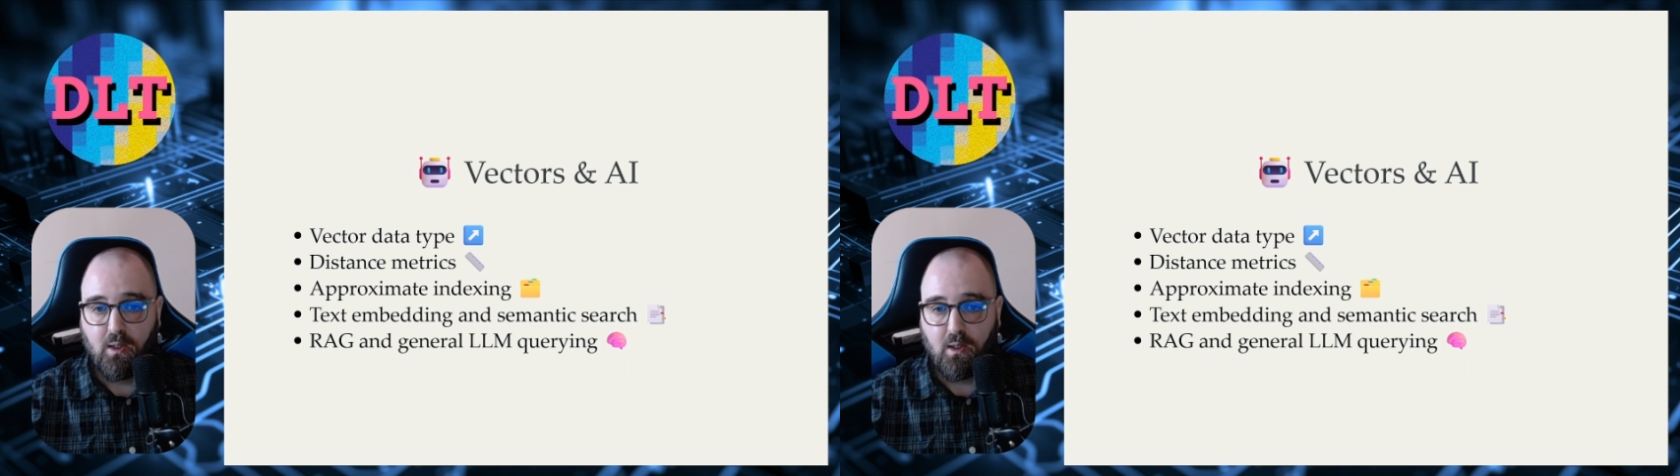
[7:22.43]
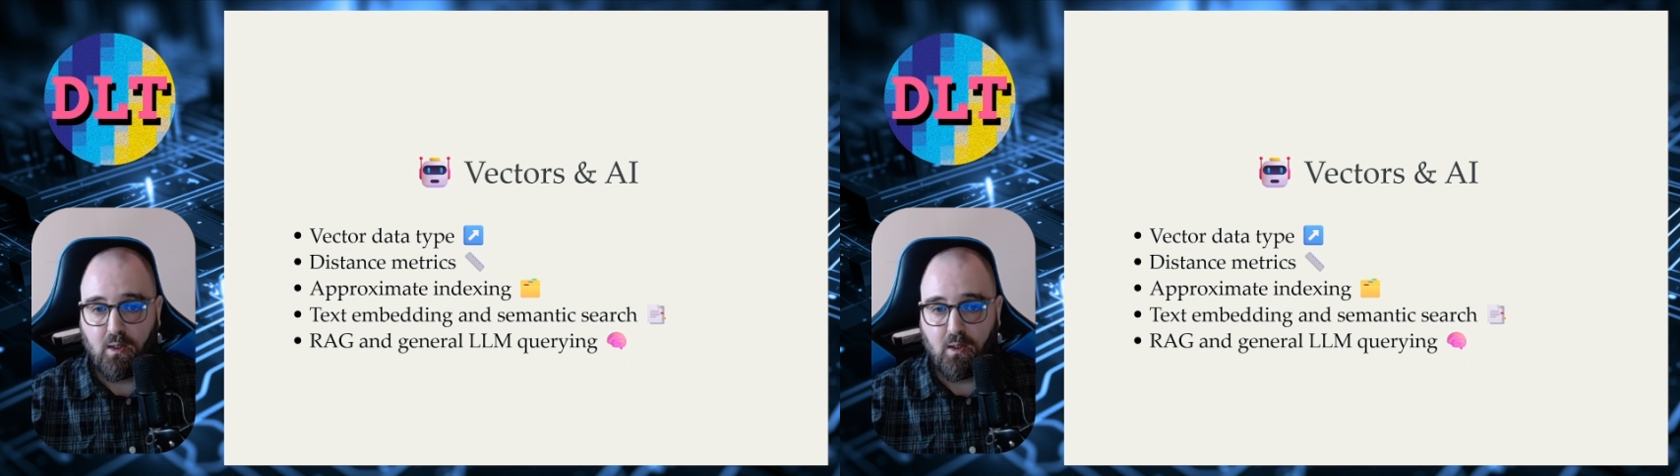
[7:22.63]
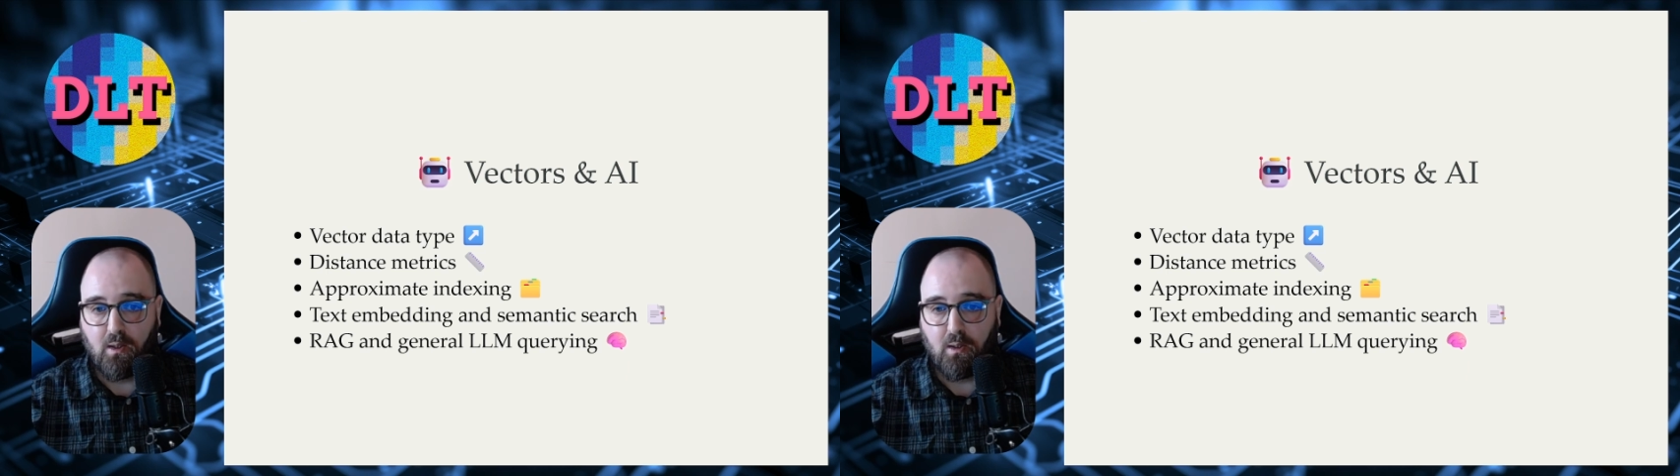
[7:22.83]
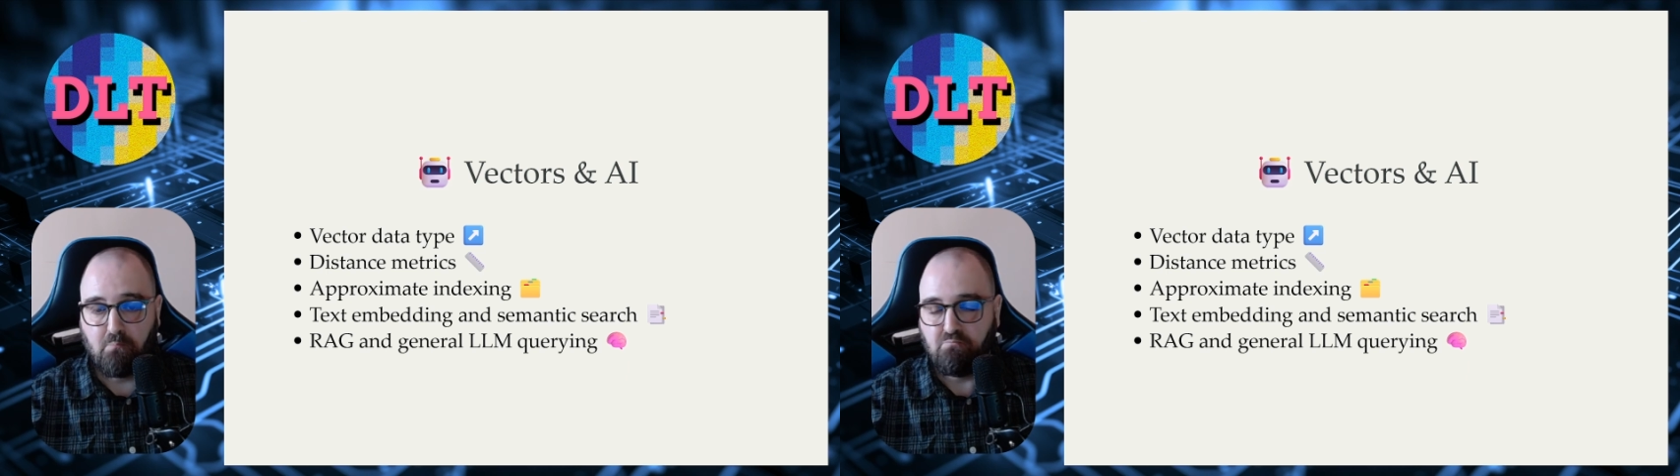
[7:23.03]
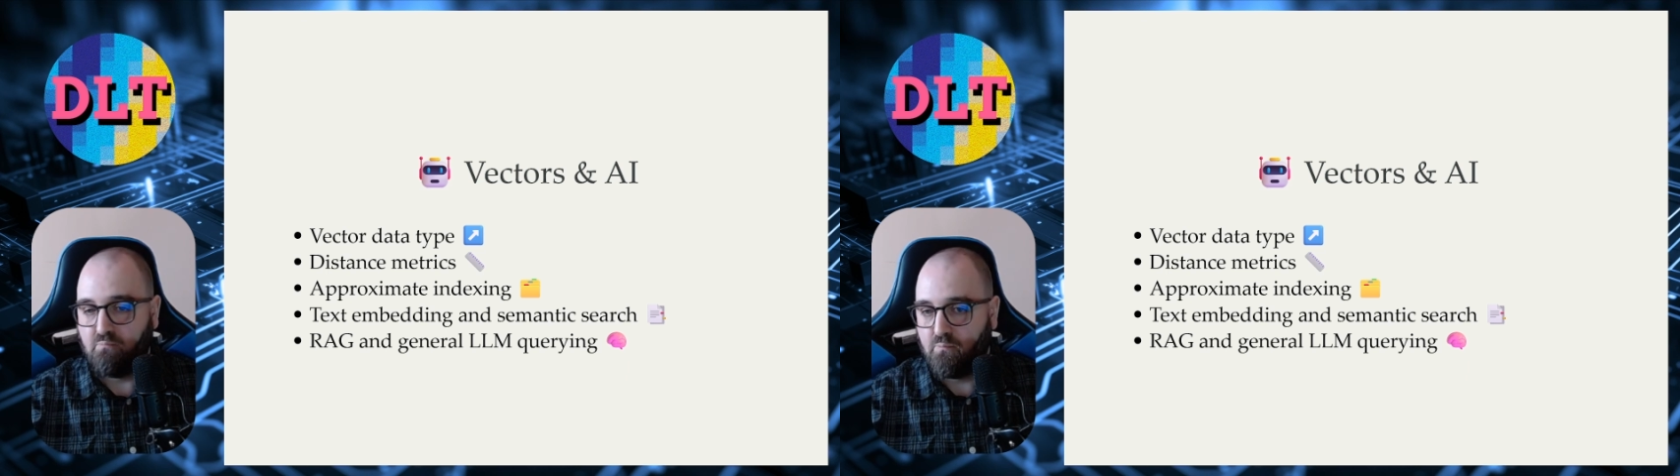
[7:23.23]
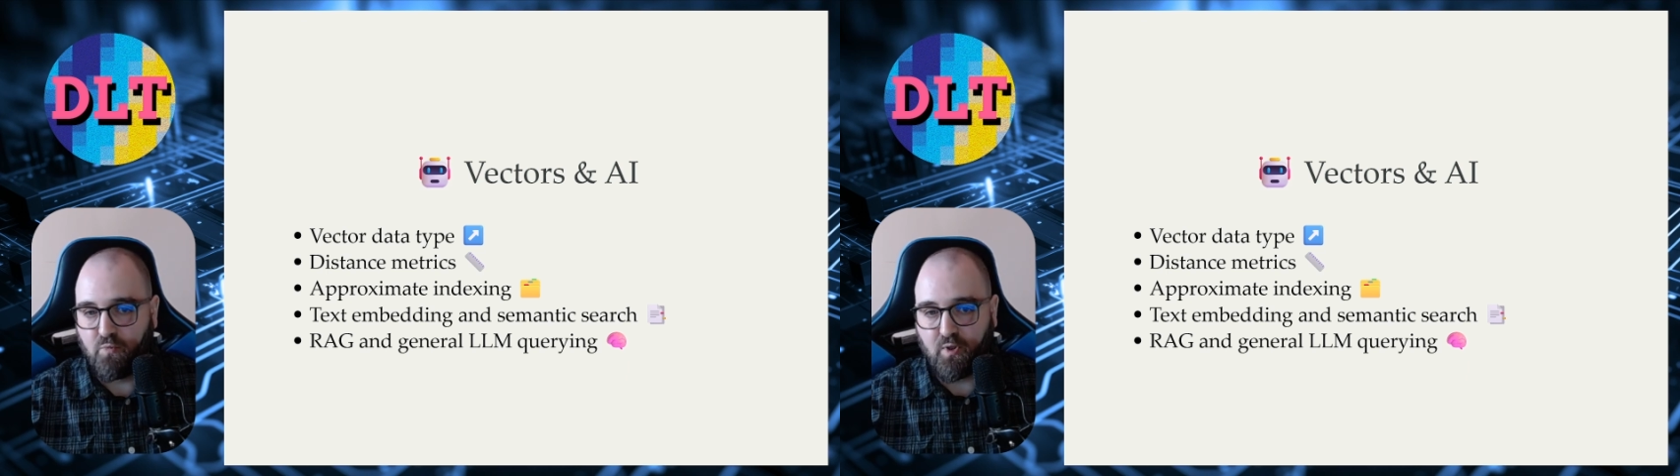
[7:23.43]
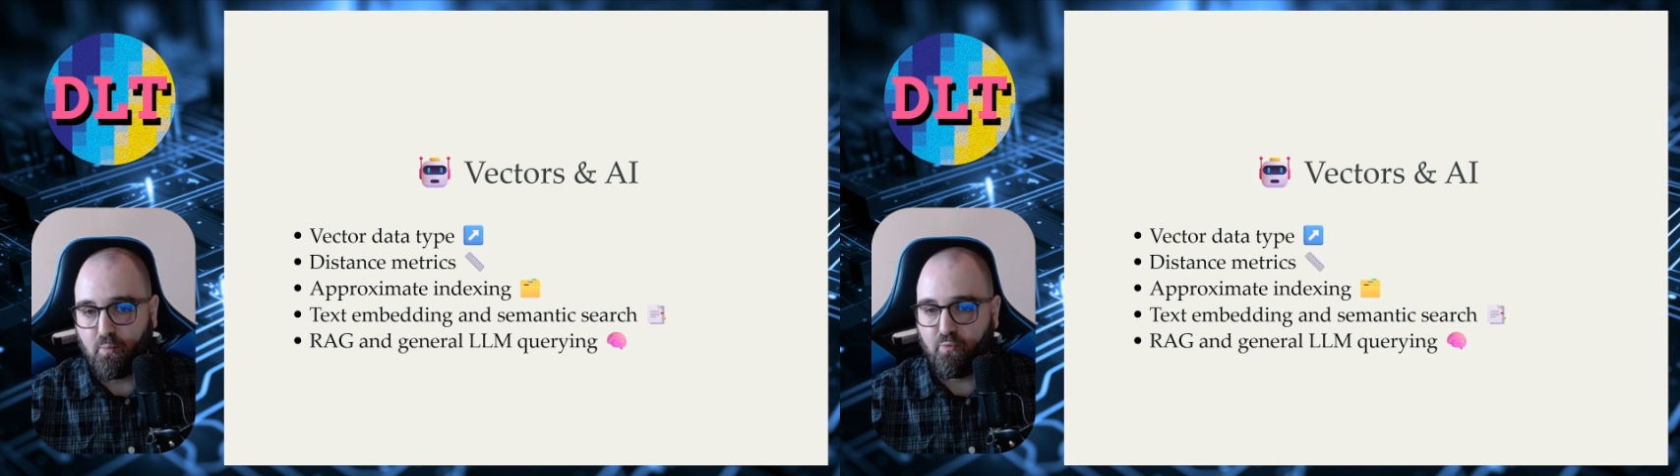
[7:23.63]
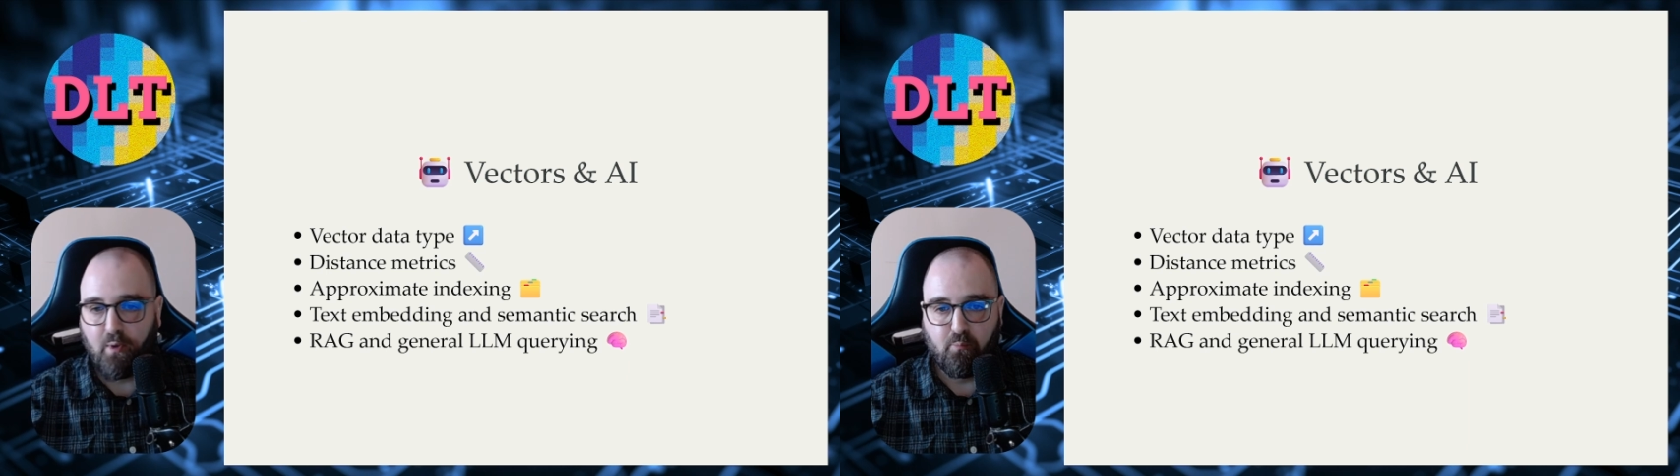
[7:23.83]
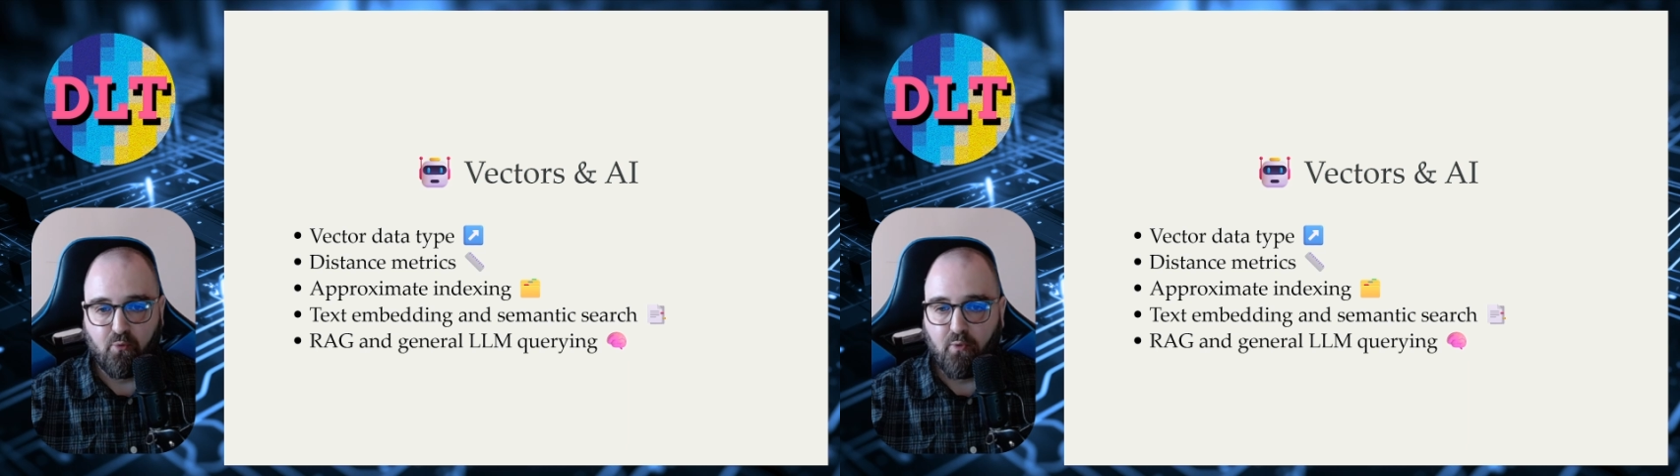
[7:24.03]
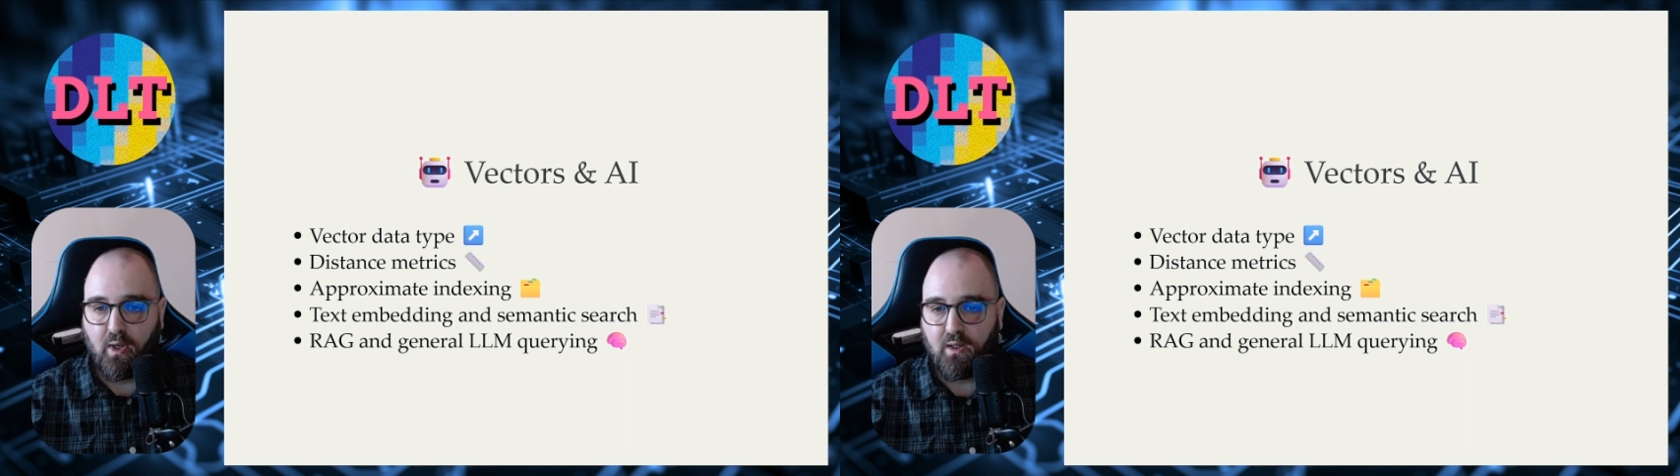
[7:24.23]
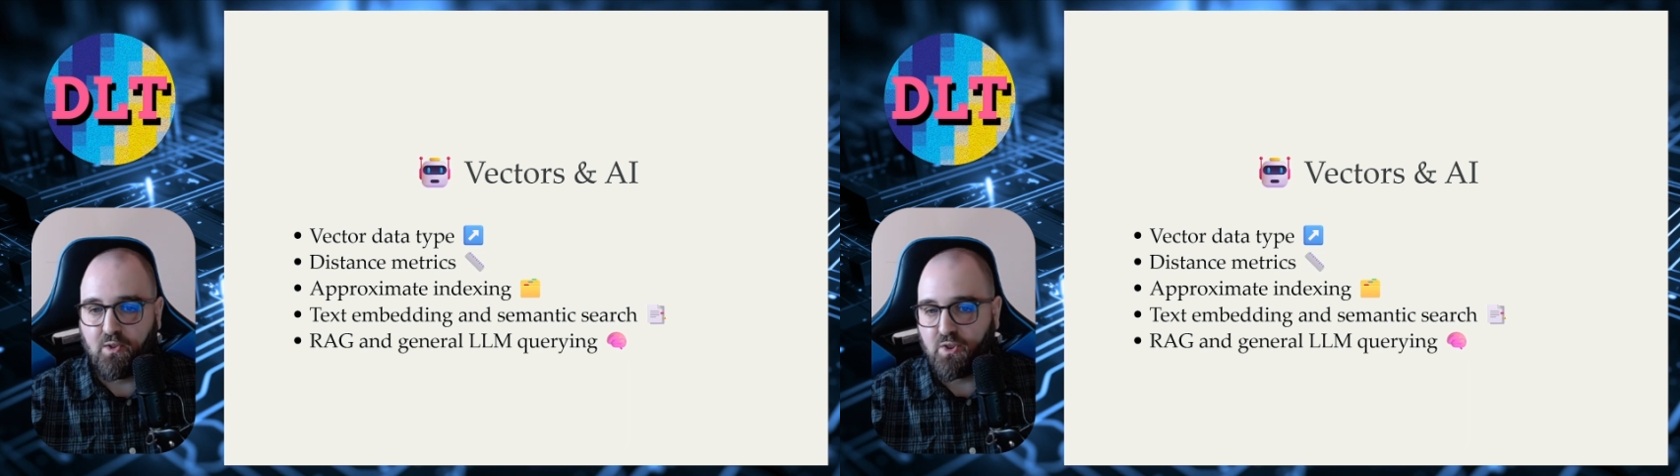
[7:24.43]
Some of them provide